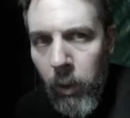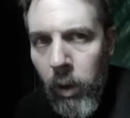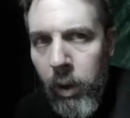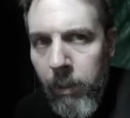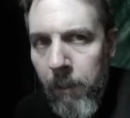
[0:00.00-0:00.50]

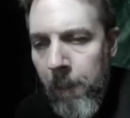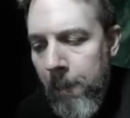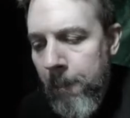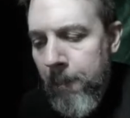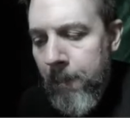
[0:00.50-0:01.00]
We could.
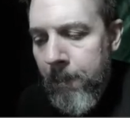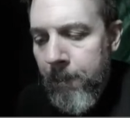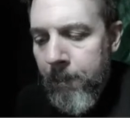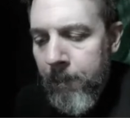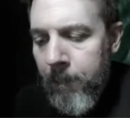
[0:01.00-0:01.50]

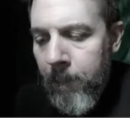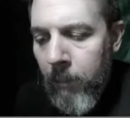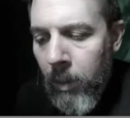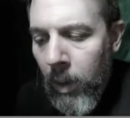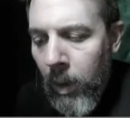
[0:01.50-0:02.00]

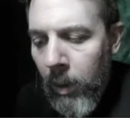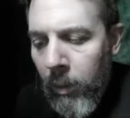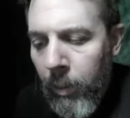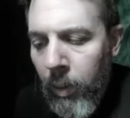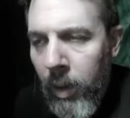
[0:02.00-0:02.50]

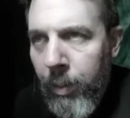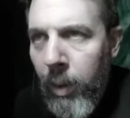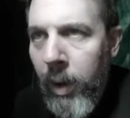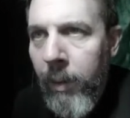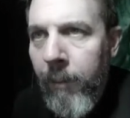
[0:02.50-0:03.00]
Okay, it's
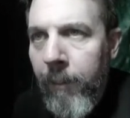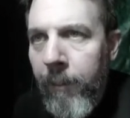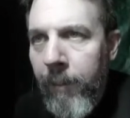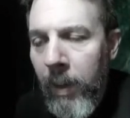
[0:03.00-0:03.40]
pretty bright.